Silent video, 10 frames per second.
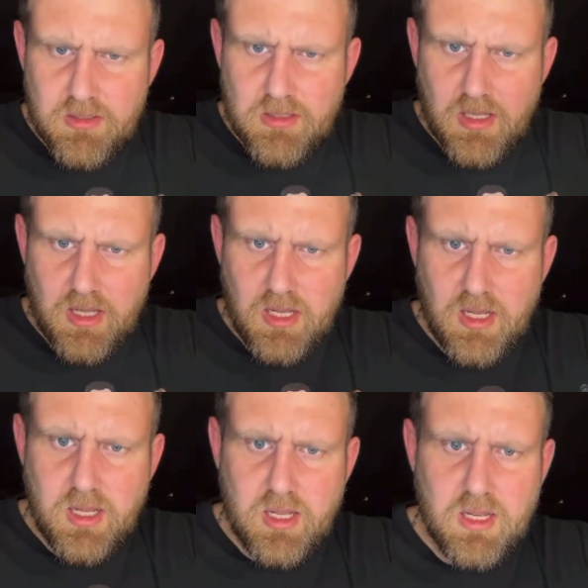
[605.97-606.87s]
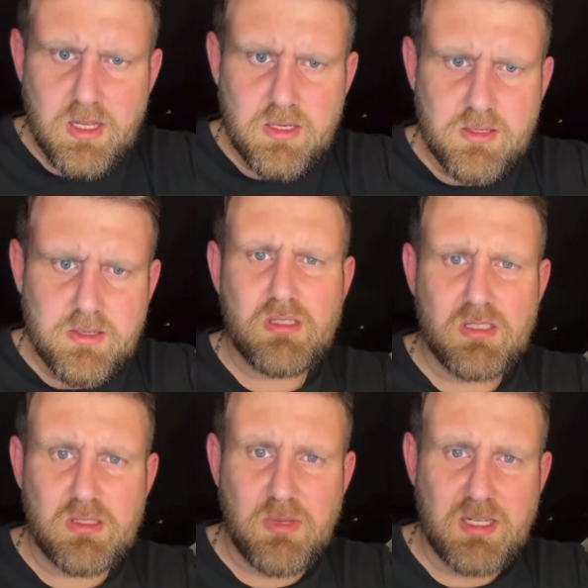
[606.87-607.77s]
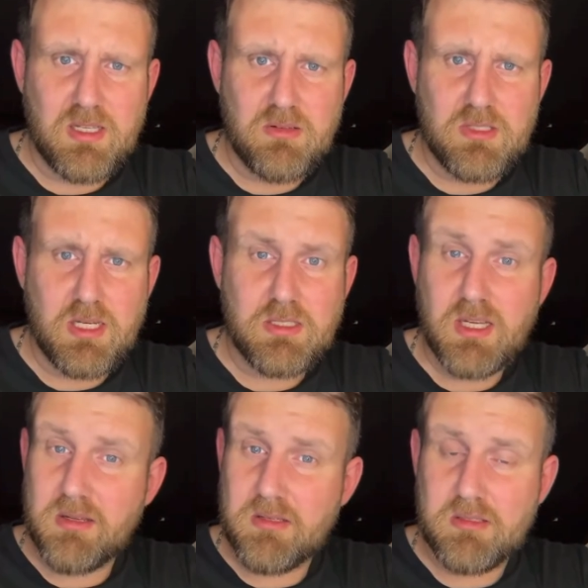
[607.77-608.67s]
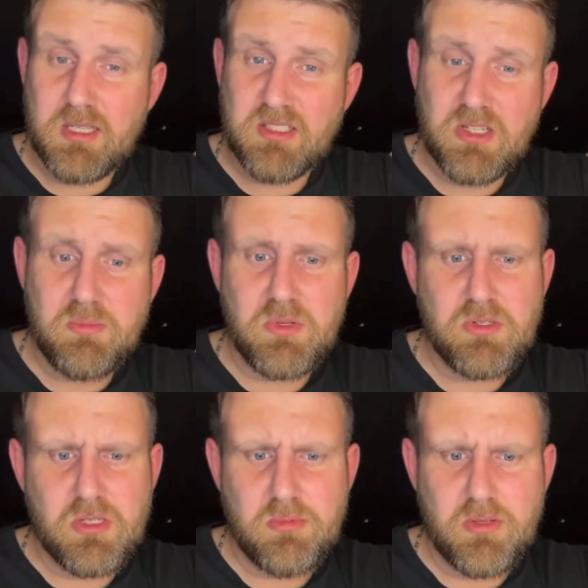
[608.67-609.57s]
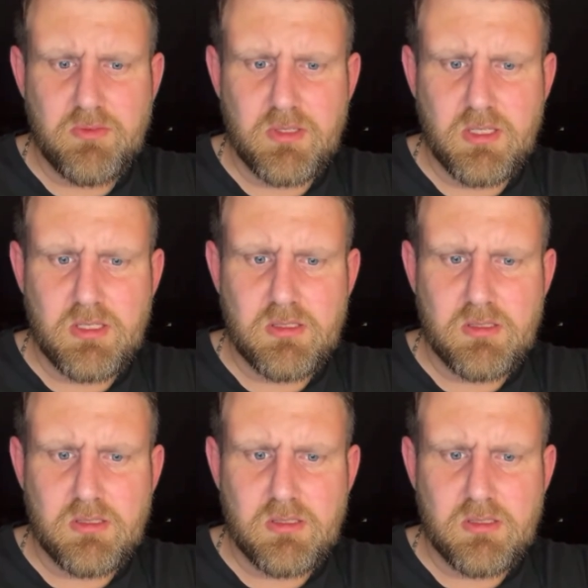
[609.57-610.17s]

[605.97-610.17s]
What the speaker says: and the SmackDown Tag Championship, I think that is.